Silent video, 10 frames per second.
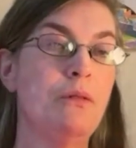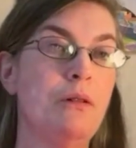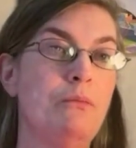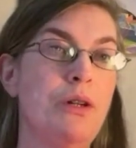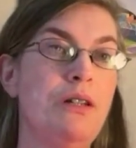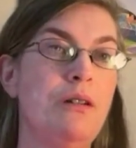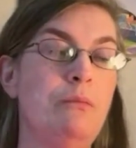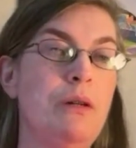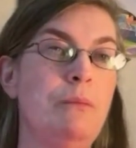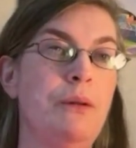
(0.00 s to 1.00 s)
recent
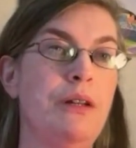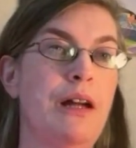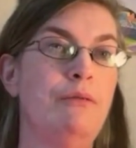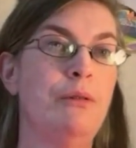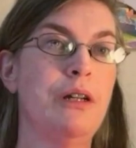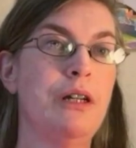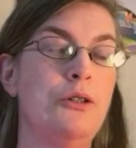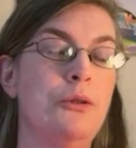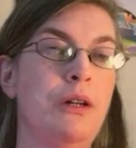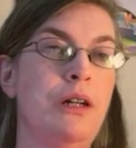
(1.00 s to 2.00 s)
people that I've really
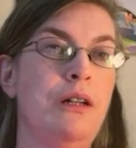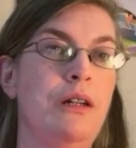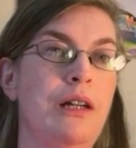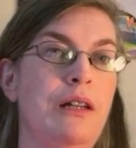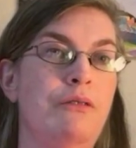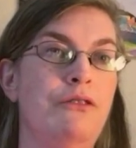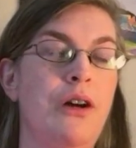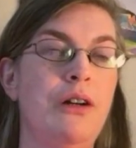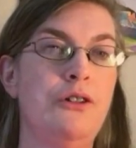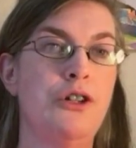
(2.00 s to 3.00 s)
enjoyed in the
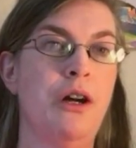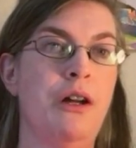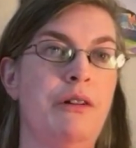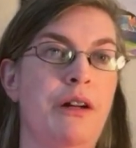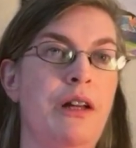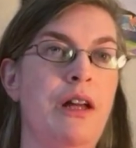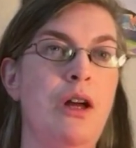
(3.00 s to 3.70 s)
funk genre,